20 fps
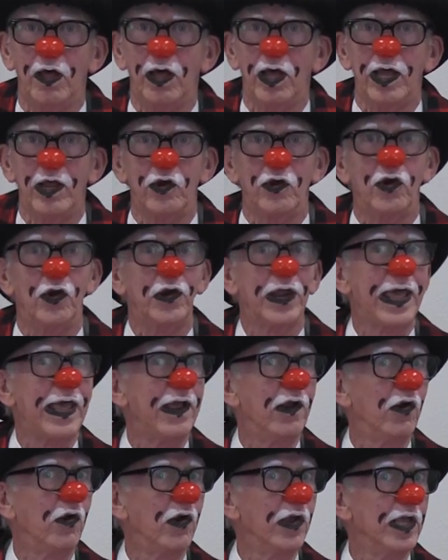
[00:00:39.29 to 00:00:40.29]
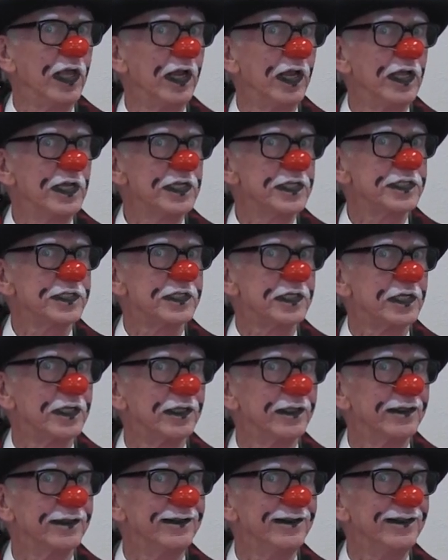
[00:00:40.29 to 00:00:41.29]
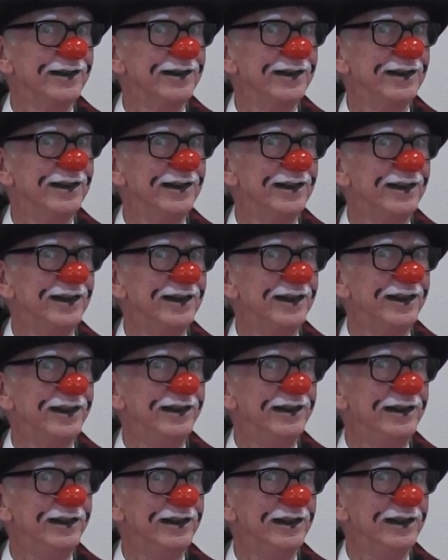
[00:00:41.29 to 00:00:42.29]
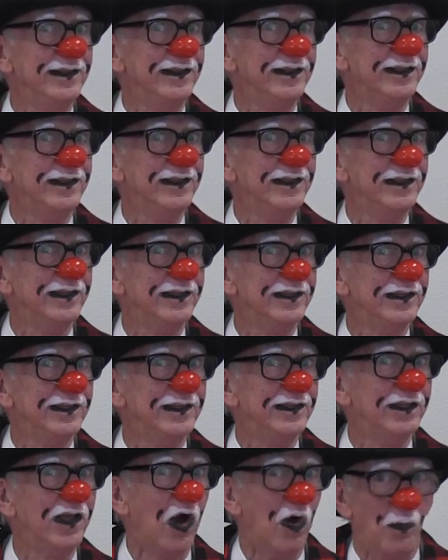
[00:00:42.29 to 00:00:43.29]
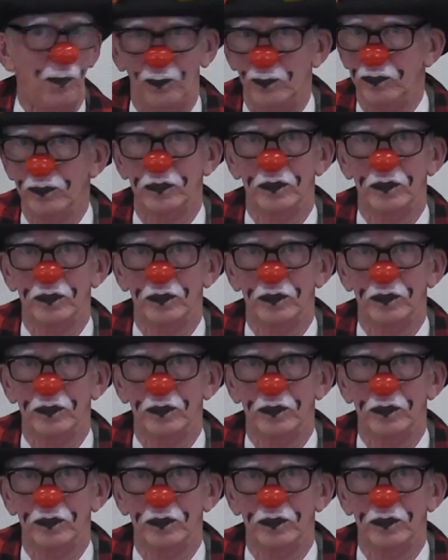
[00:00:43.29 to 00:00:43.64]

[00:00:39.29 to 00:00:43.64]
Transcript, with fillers: I heard aerialist. No.